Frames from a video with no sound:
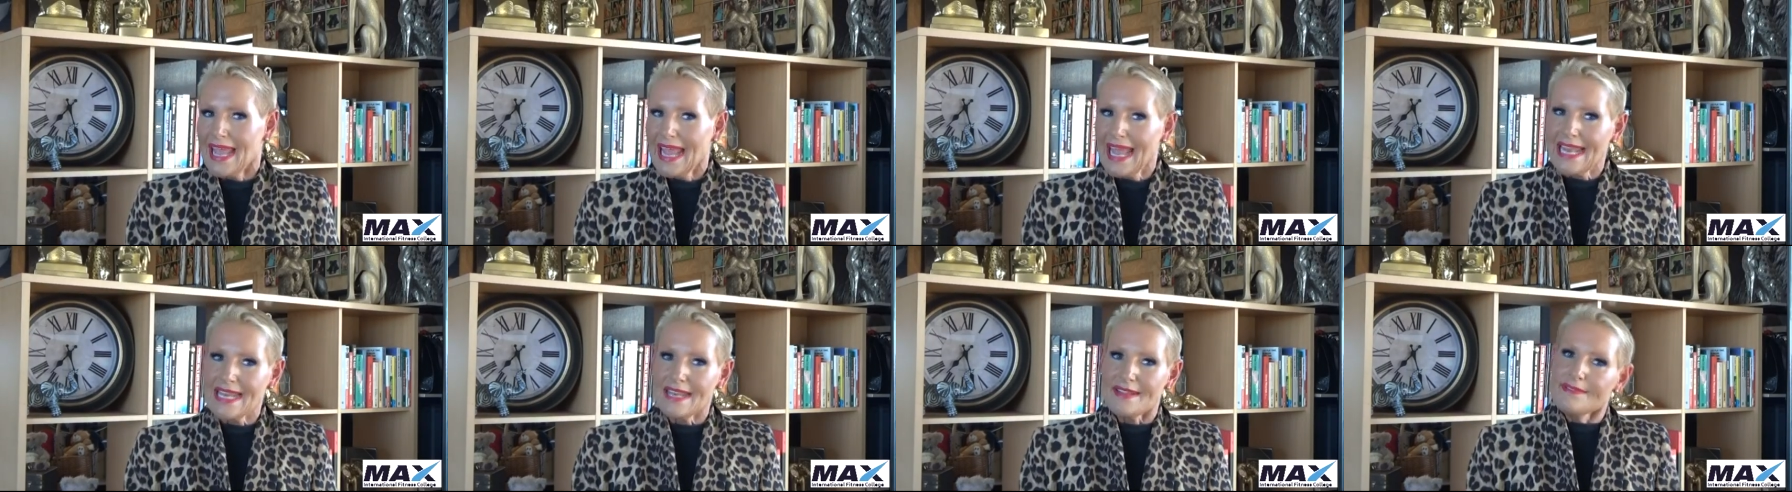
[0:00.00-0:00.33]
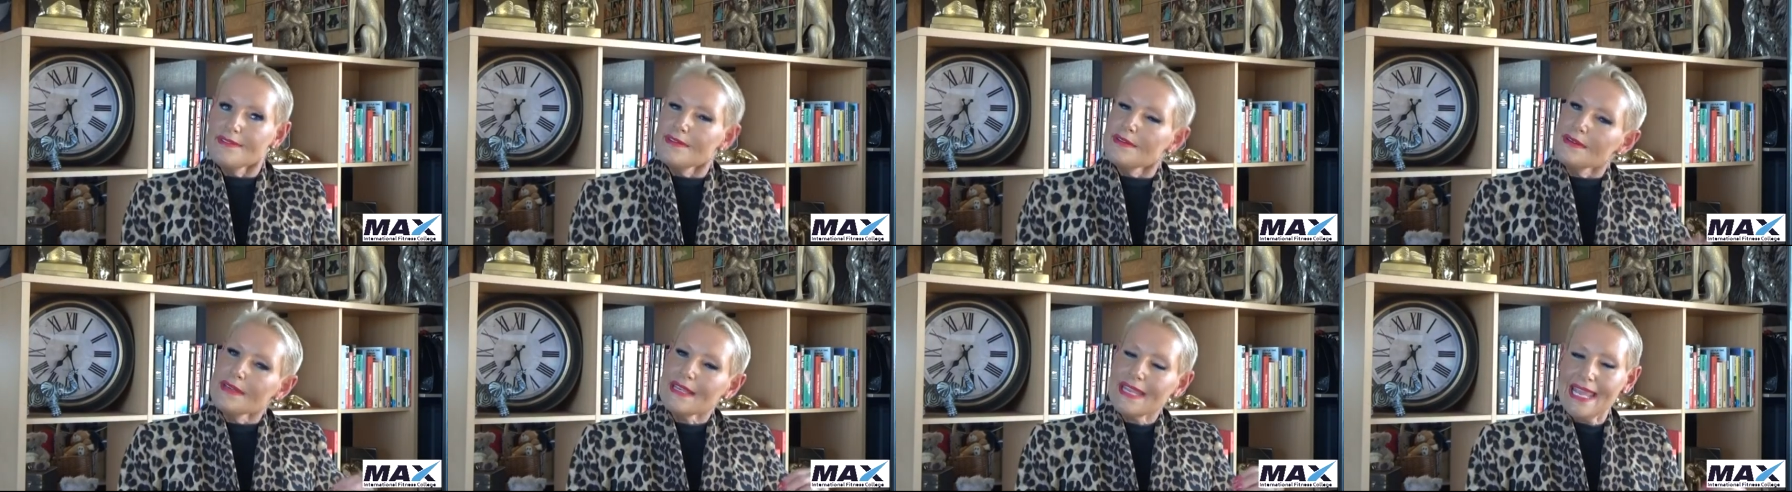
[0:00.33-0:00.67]
And
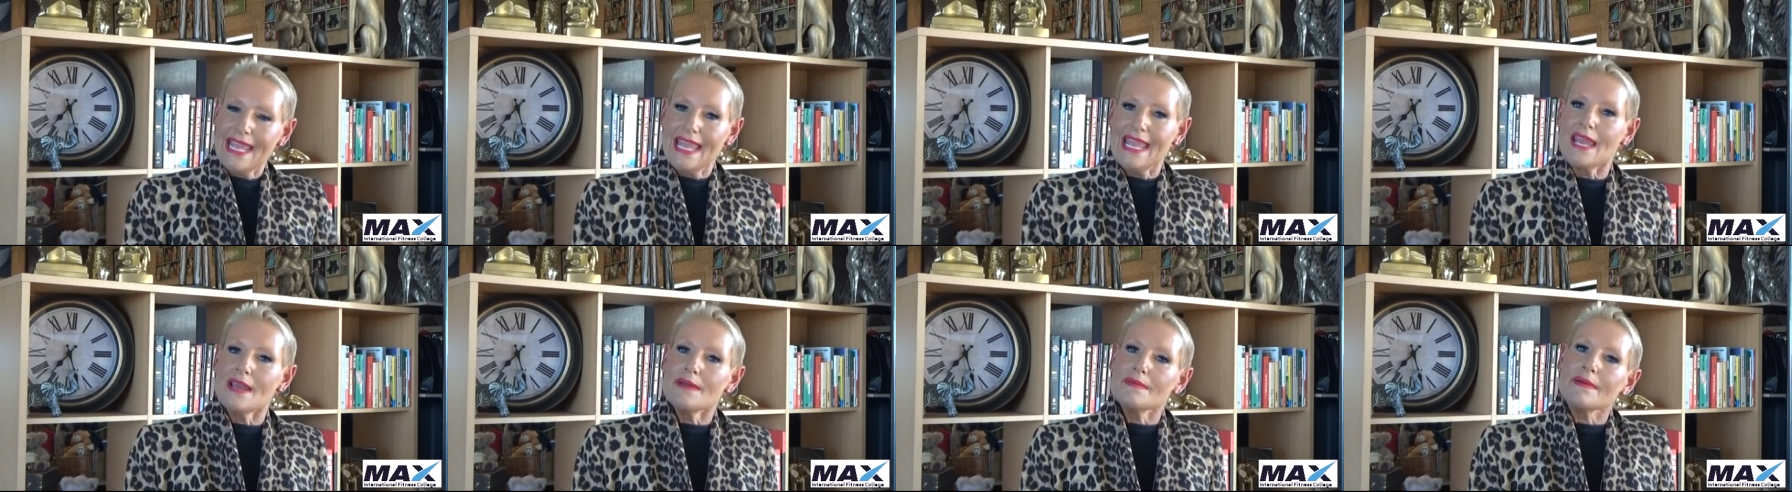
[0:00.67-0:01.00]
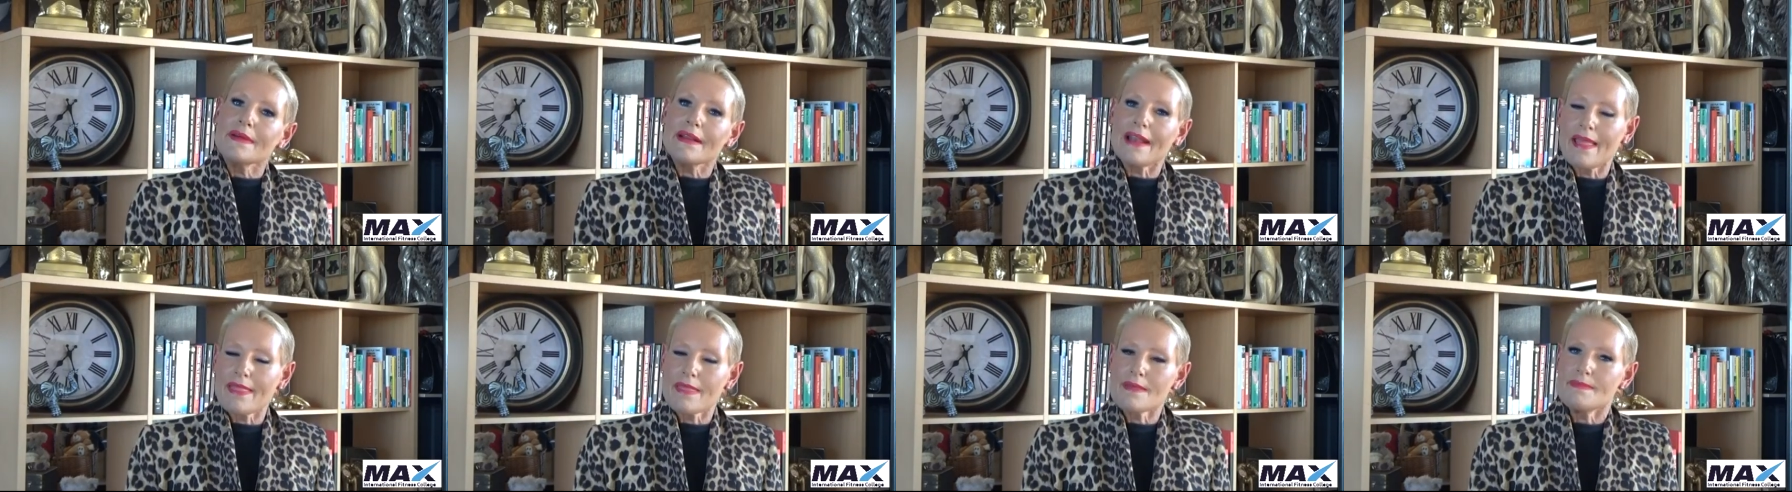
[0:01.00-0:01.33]
if you care
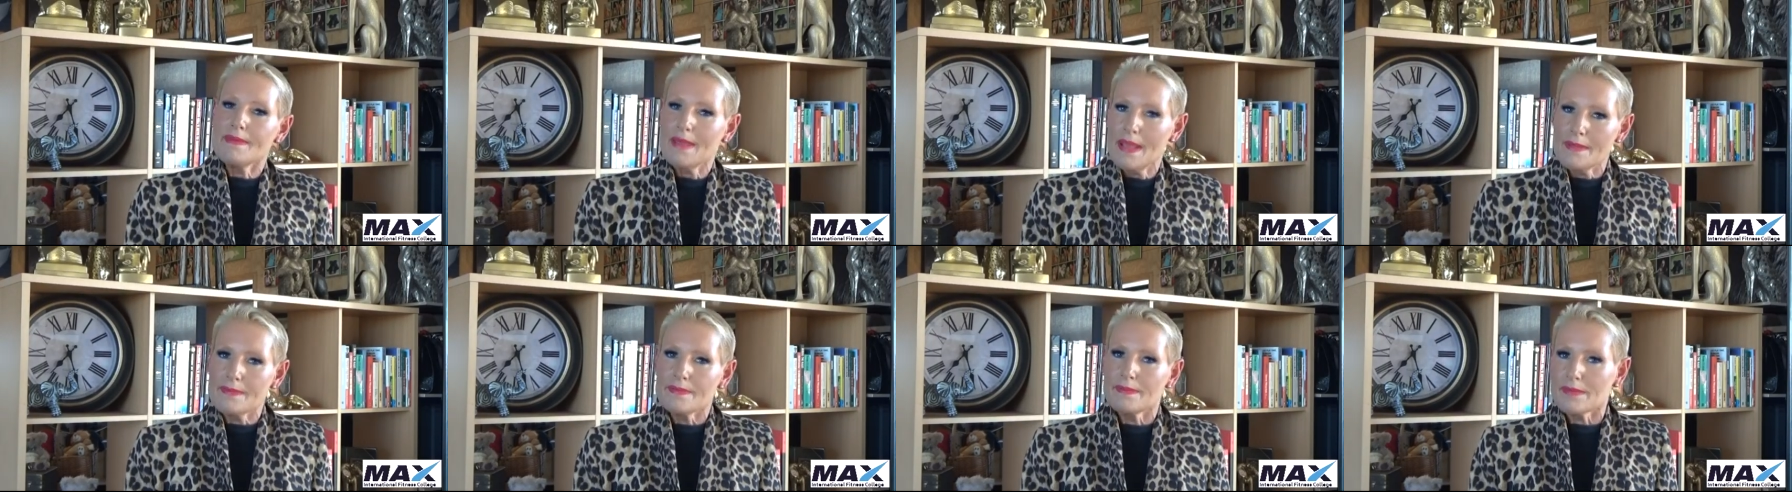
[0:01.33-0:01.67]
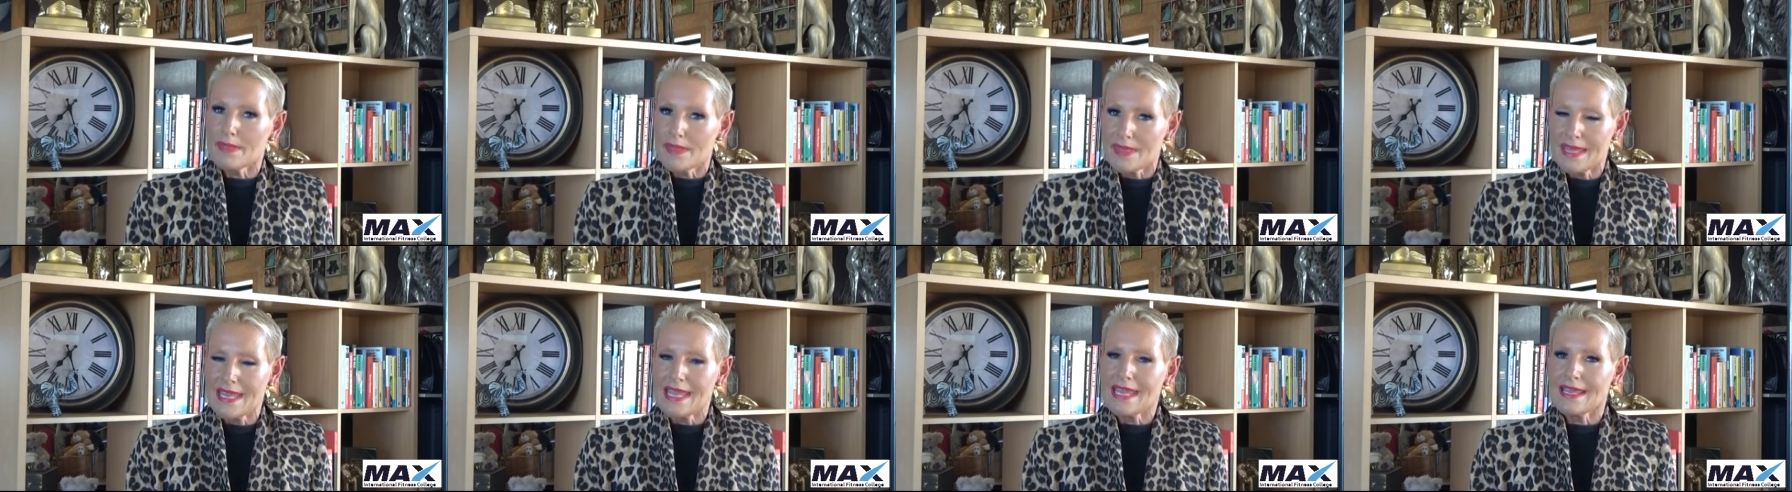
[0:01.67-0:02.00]
what other people
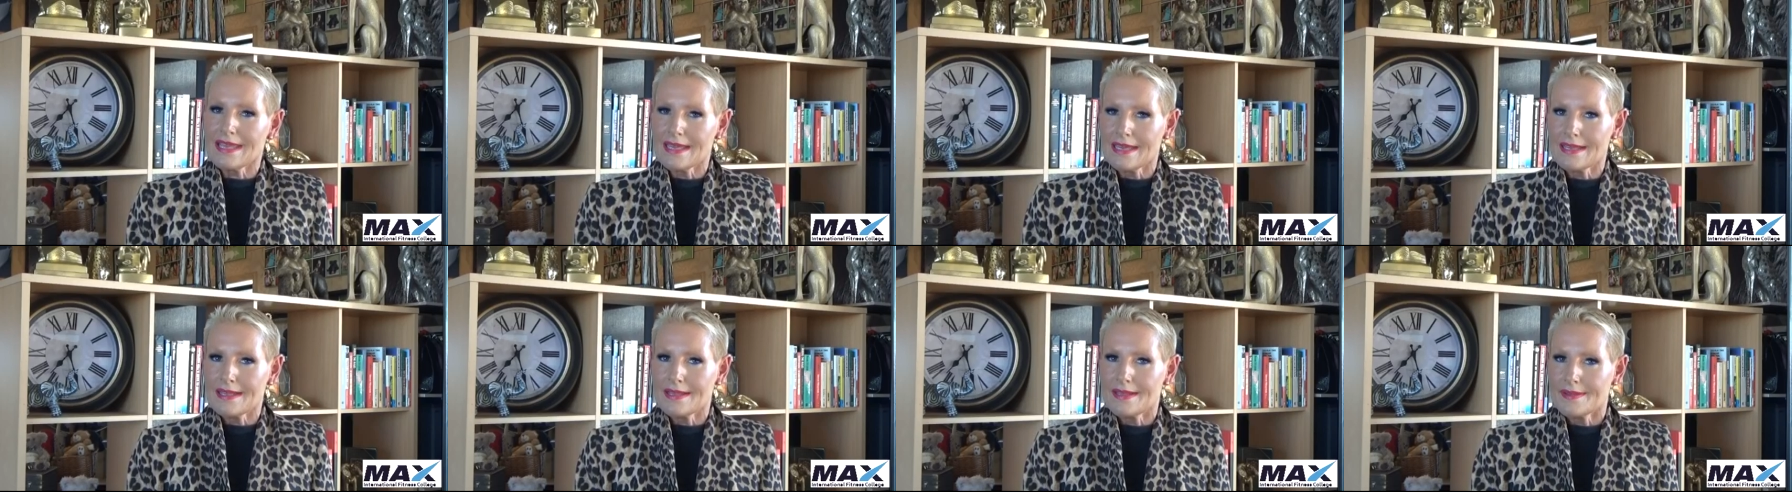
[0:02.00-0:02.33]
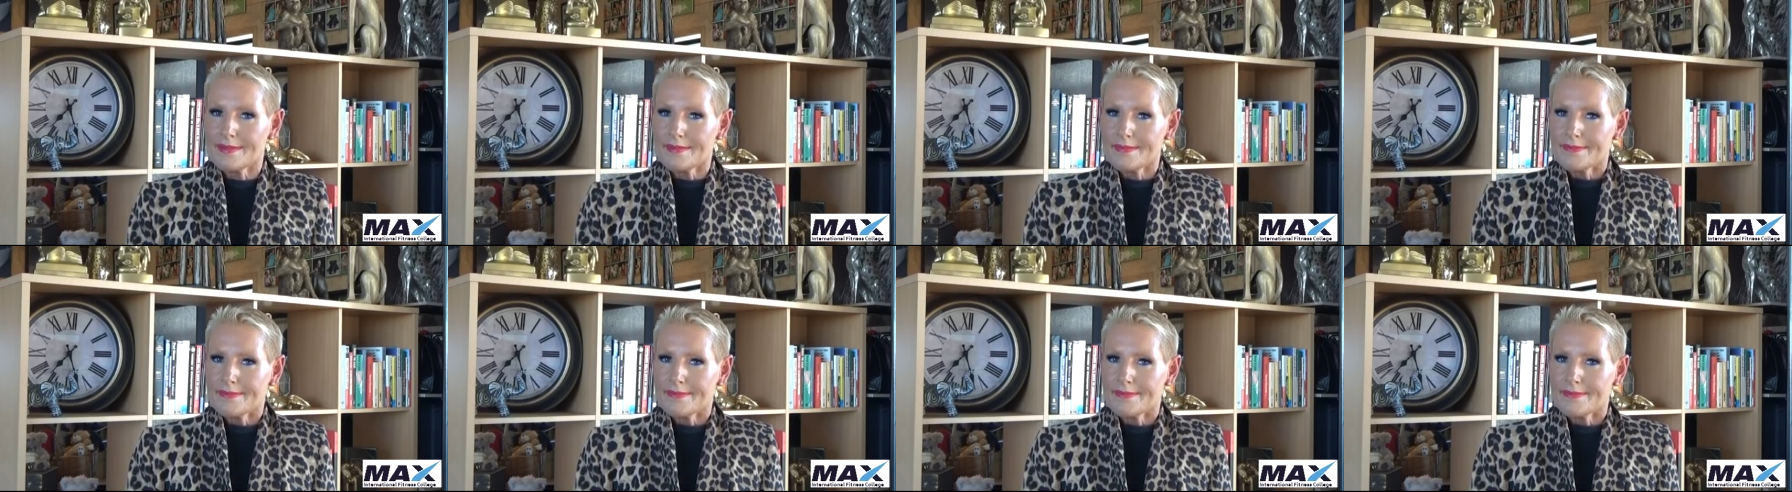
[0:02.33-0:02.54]
think,